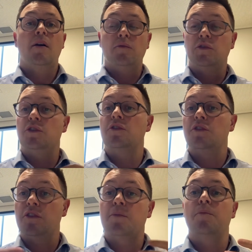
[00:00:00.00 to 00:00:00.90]
due
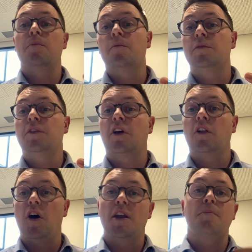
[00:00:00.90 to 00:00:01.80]
to the
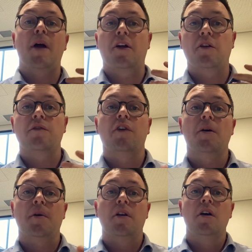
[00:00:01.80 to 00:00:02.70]
declining macro
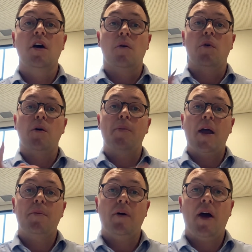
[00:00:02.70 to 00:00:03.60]
environment. While
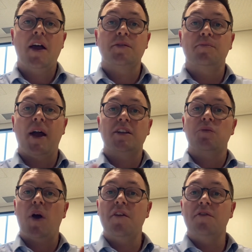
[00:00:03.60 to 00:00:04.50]
PayPal has backed
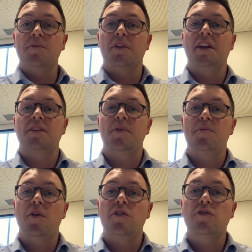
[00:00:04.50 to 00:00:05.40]
away from the leaked
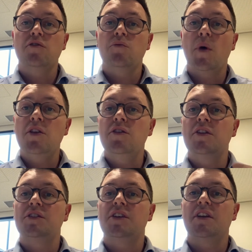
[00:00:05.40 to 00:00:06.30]
memo, when you
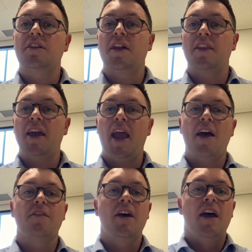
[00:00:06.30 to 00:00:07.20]
consider that they
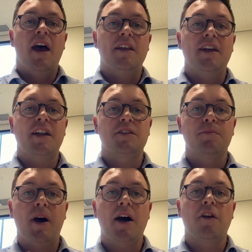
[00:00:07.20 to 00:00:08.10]
have attached
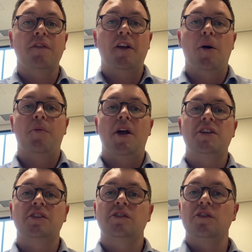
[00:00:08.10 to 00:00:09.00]
part of their
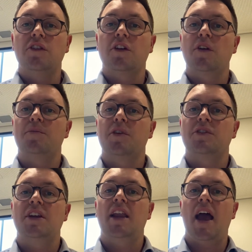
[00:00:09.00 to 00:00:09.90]
operations to the crypto
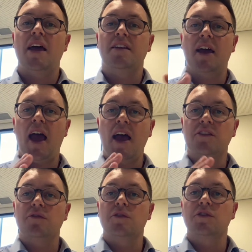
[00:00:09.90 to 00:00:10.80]
scene and
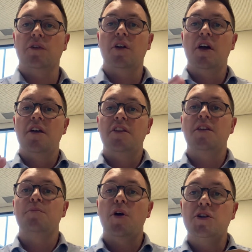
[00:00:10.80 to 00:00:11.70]
as a result, the
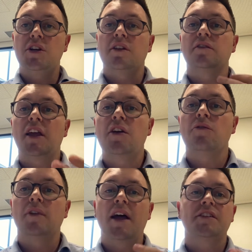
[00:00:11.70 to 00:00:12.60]
emerging legal
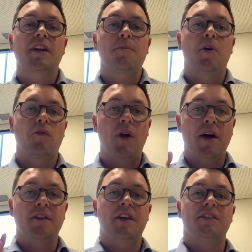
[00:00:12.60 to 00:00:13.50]
landscape
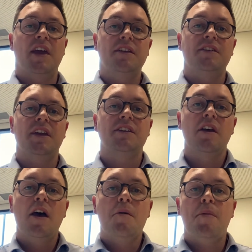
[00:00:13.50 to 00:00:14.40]
around these entities,
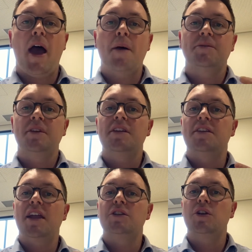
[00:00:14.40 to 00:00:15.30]
perhaps the
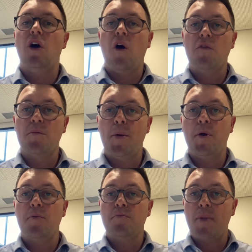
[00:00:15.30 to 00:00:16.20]
intention of the
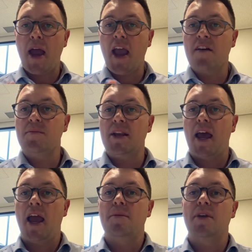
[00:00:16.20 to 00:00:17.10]
memo may have been
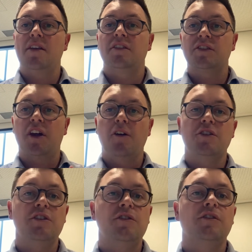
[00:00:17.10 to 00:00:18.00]
aimed at
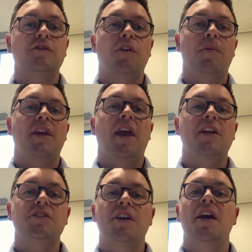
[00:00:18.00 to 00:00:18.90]
discouraging users from
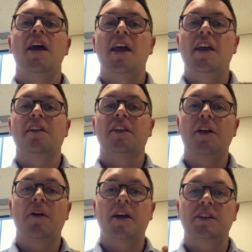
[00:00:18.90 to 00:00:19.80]
engaging in
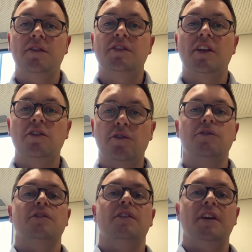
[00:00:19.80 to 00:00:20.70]
illegal activities that
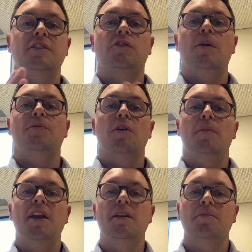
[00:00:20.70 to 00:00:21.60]
use these crypto
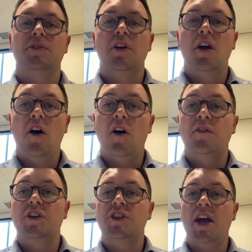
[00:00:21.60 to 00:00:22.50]
mediums of
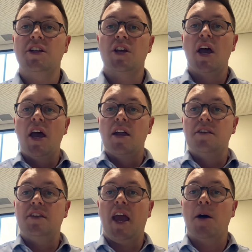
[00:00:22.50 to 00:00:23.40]
exchange
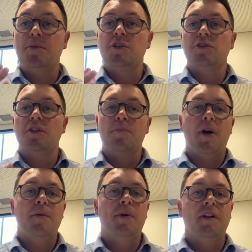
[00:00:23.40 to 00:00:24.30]
to help ensure that
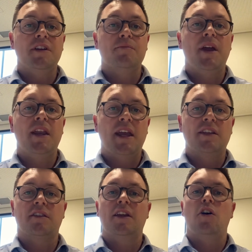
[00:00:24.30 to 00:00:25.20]
PayPal is meeting
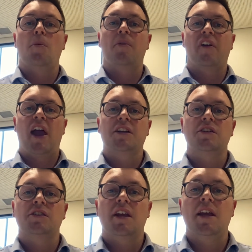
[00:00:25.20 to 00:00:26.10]
its legal
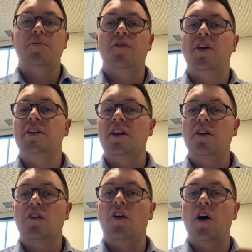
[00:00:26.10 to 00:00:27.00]
obligations in preventing
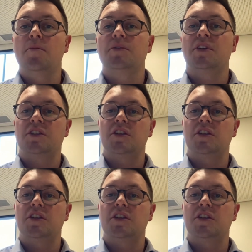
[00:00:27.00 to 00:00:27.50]
crimes such